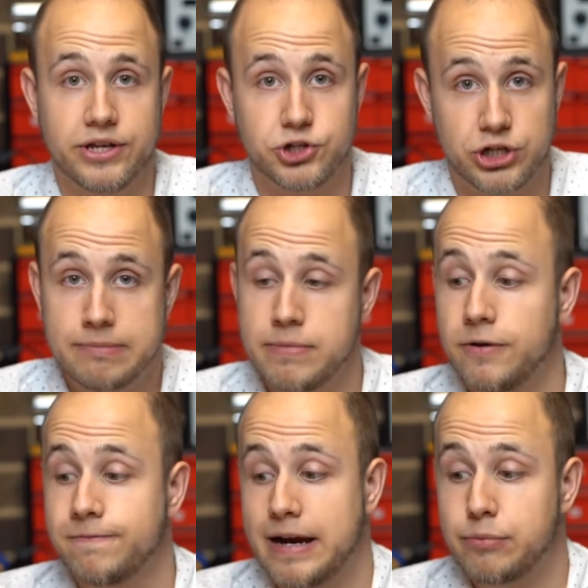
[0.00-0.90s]
sheet metal
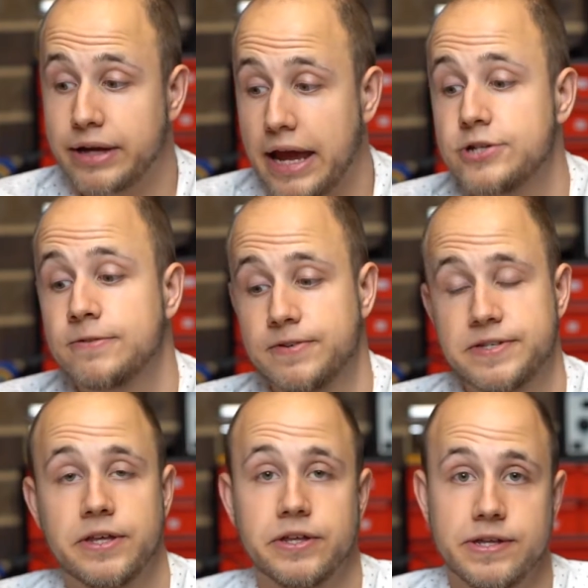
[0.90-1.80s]
fabrication
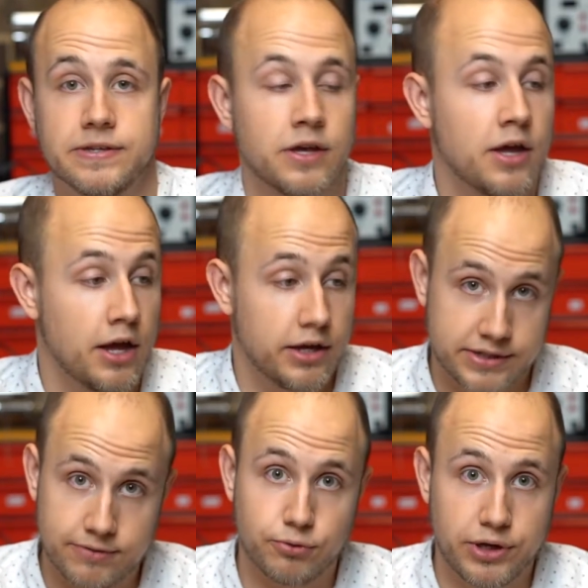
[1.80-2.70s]
facilities
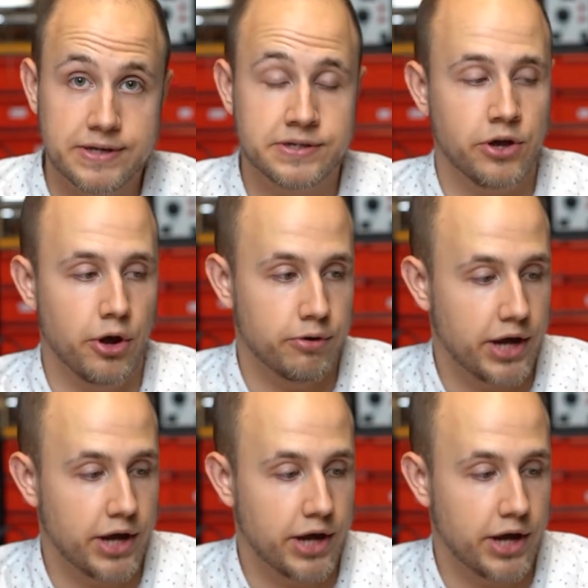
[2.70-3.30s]
several years ago,